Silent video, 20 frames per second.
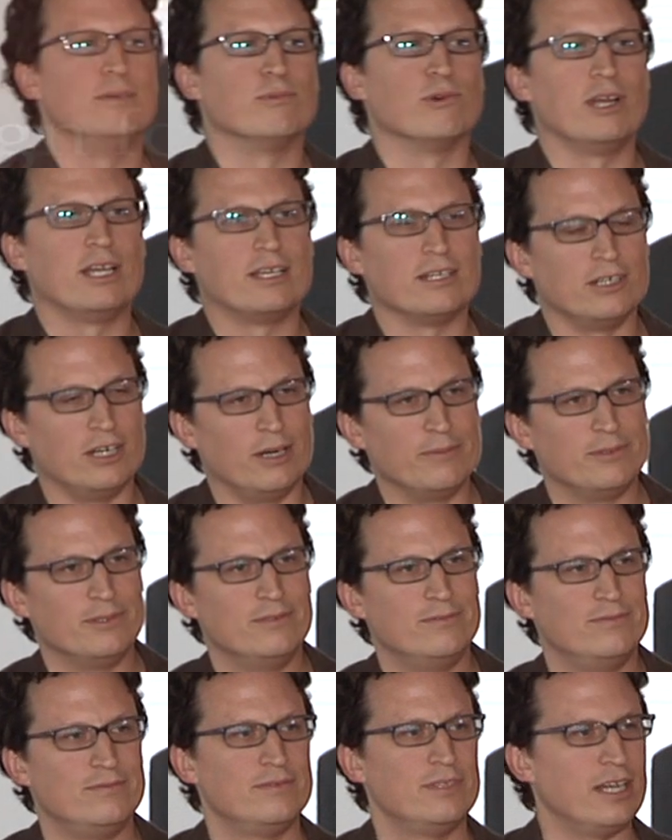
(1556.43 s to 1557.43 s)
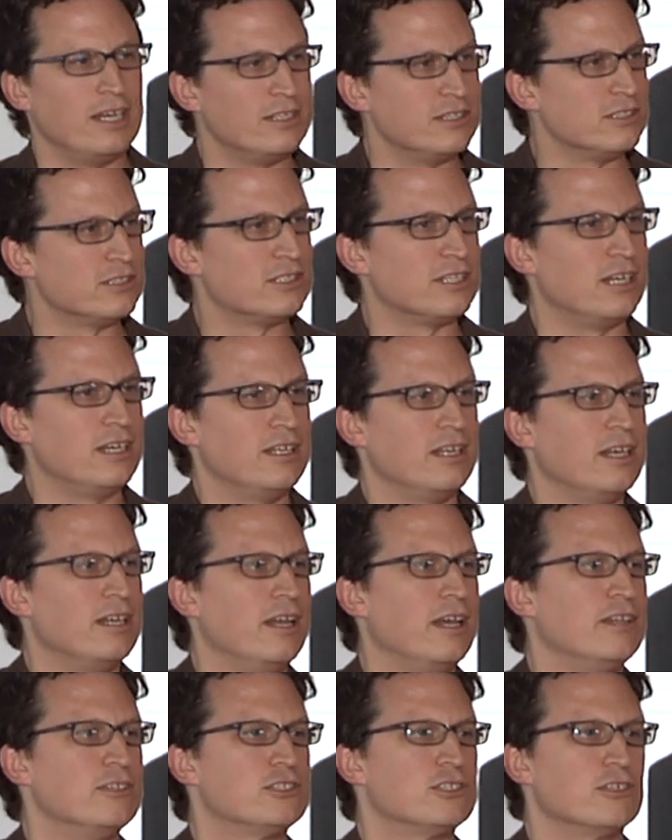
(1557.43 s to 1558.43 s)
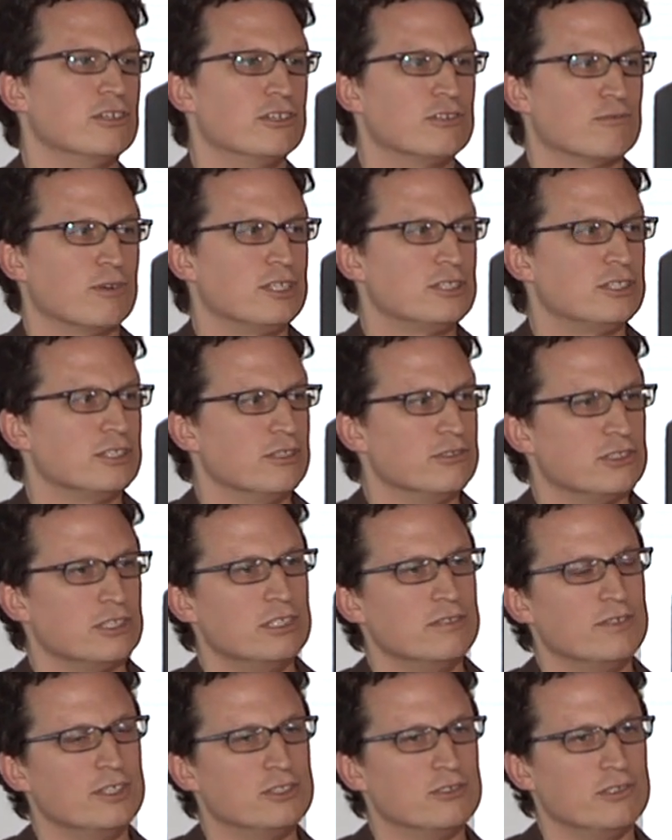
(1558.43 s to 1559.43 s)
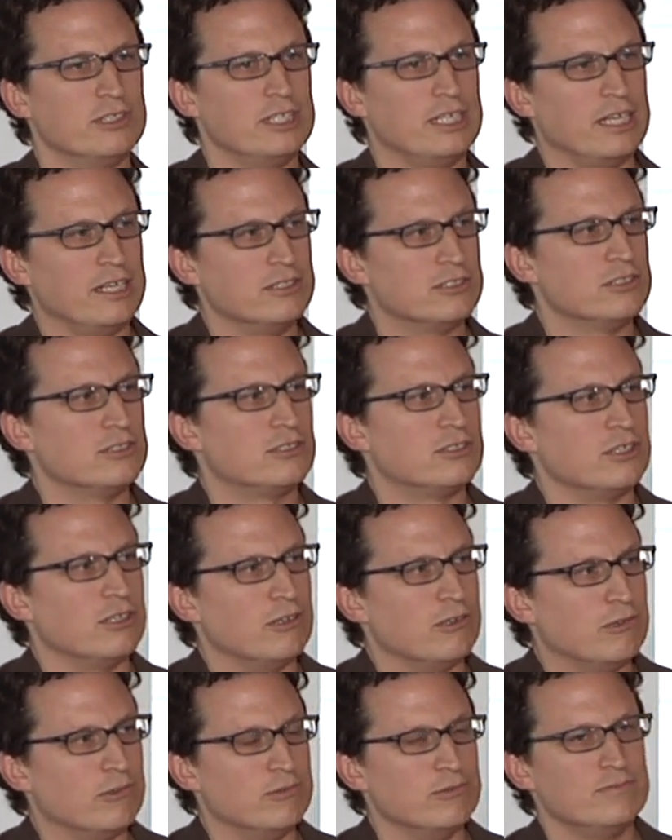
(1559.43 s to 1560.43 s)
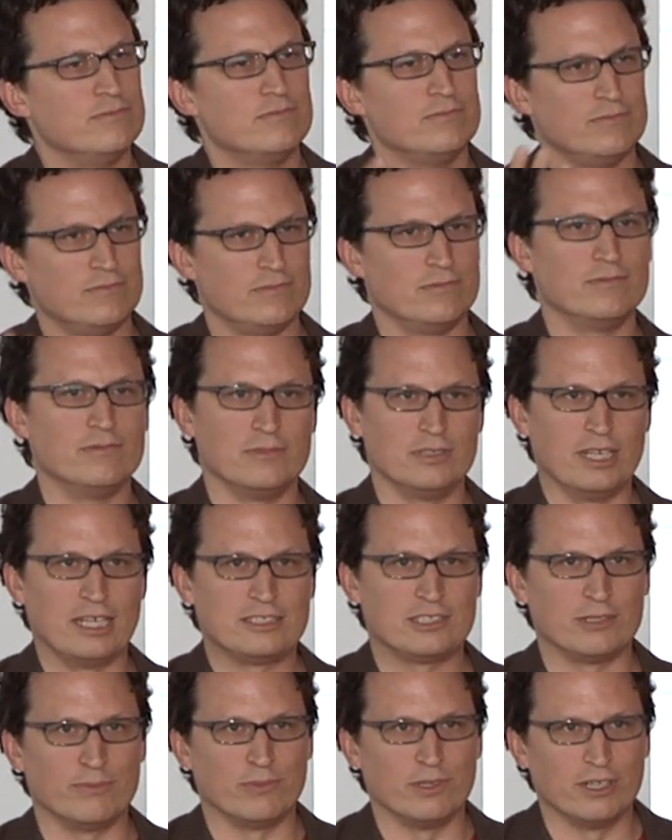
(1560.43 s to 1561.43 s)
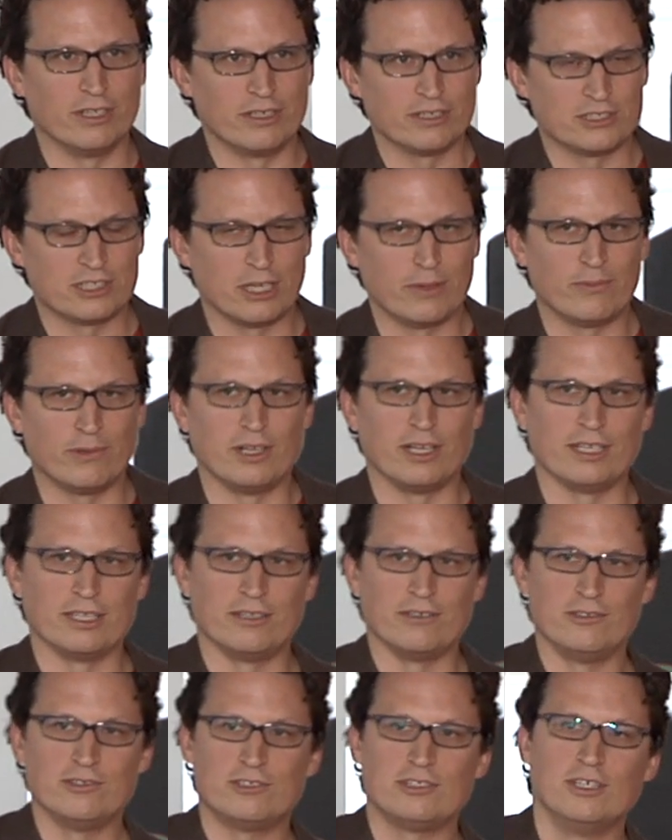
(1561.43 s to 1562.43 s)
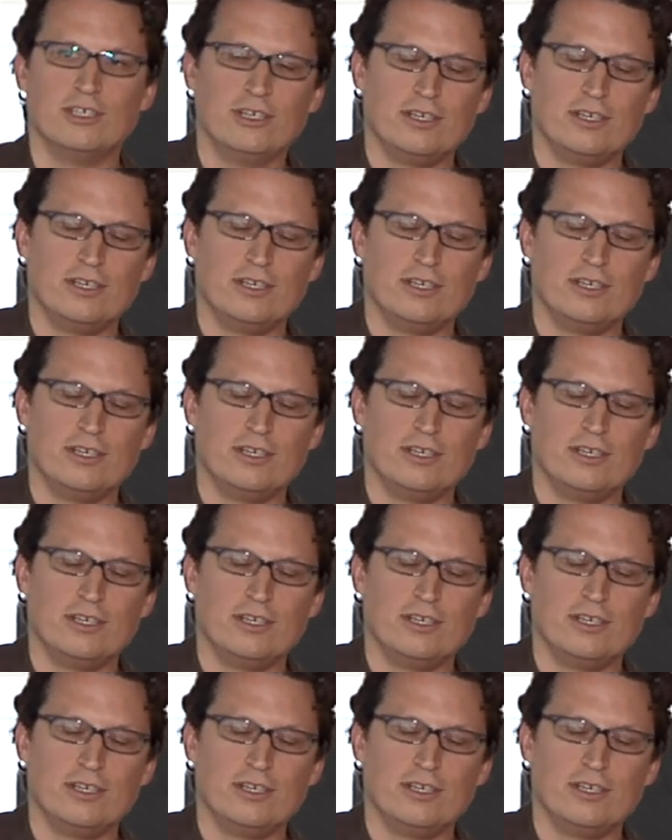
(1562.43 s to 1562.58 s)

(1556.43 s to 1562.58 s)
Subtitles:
you break it up and decide, and start addressing those individual needs. So that simple example I used,